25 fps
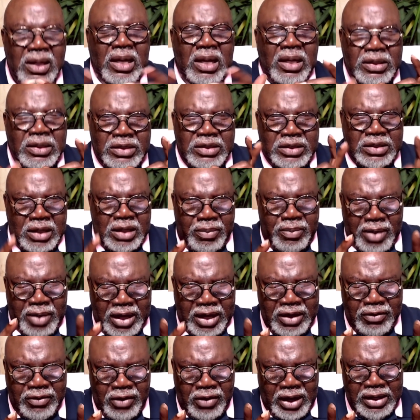
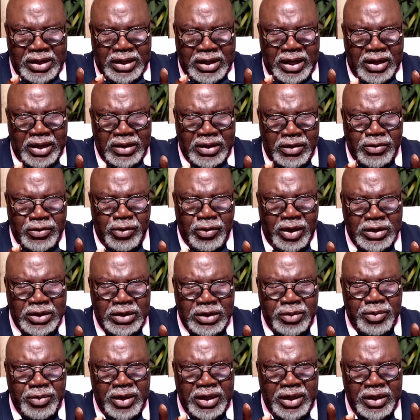Somebody right now that's
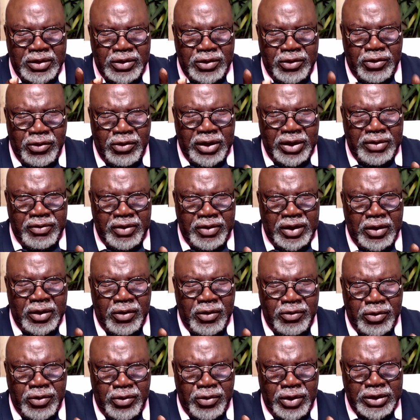watching me is grieving
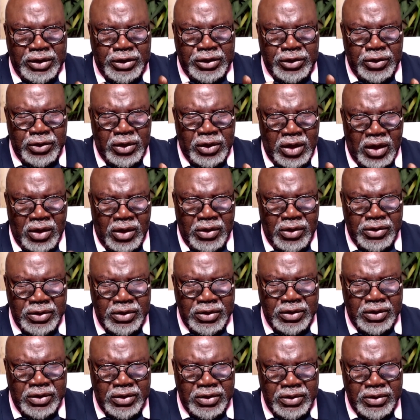over what you lost,